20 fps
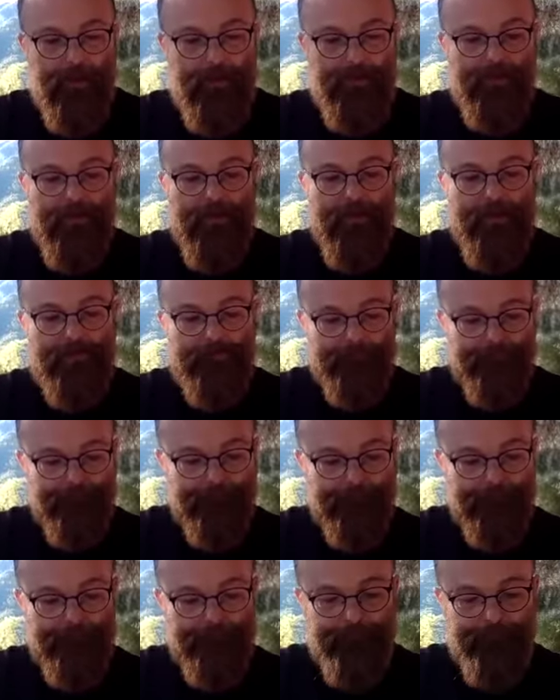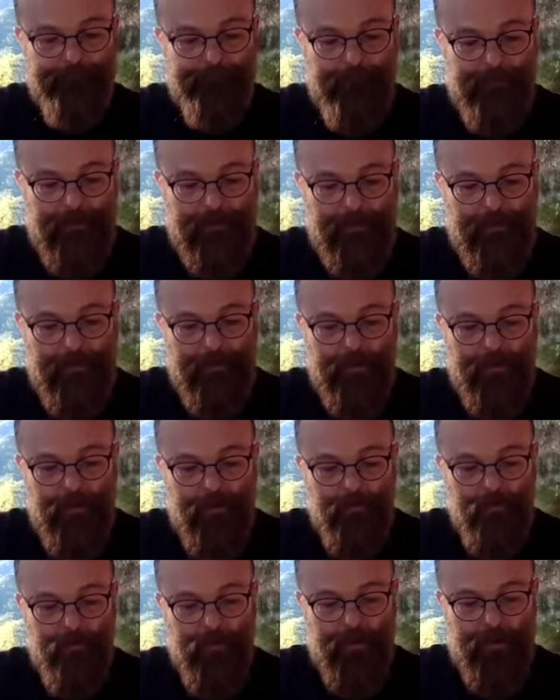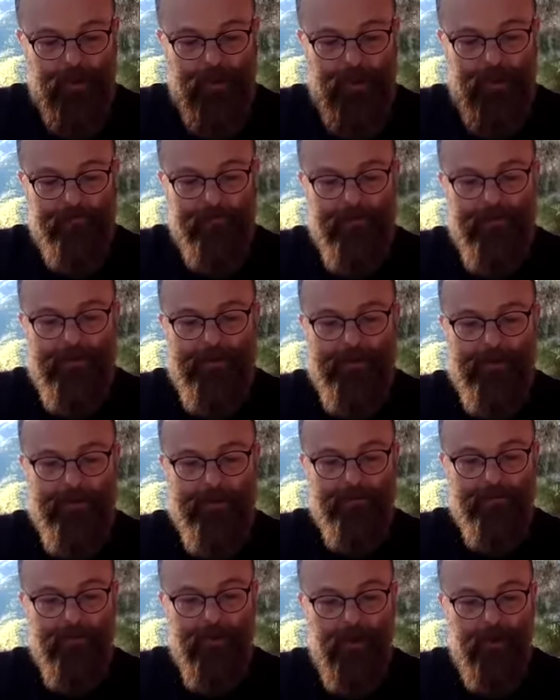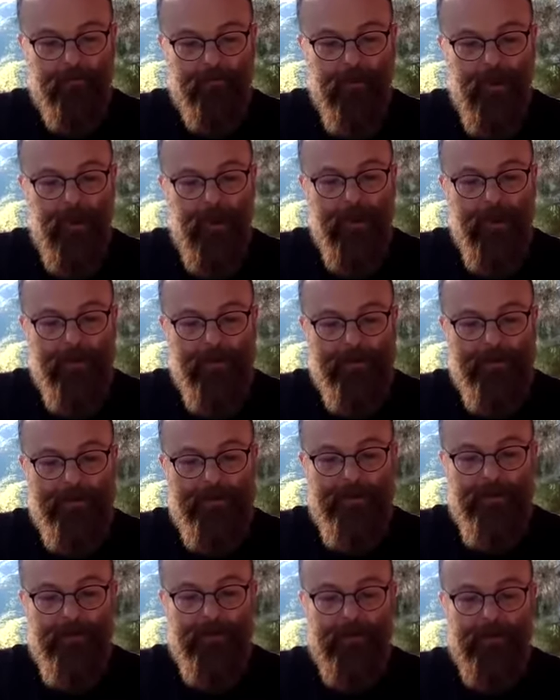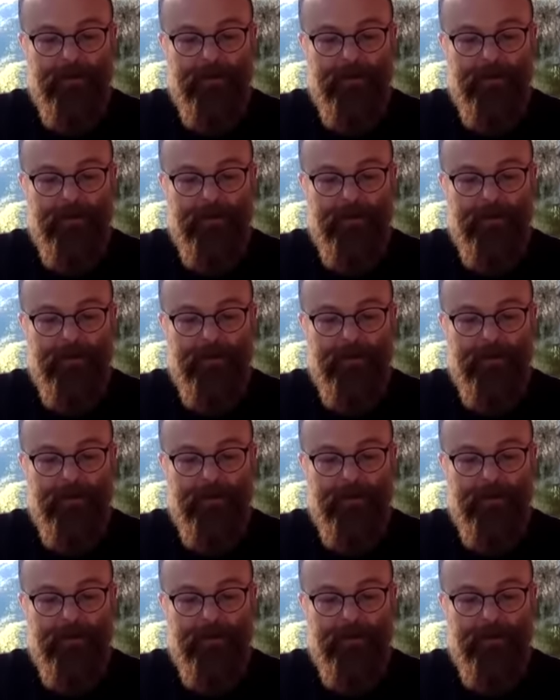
So what happens is with our mind,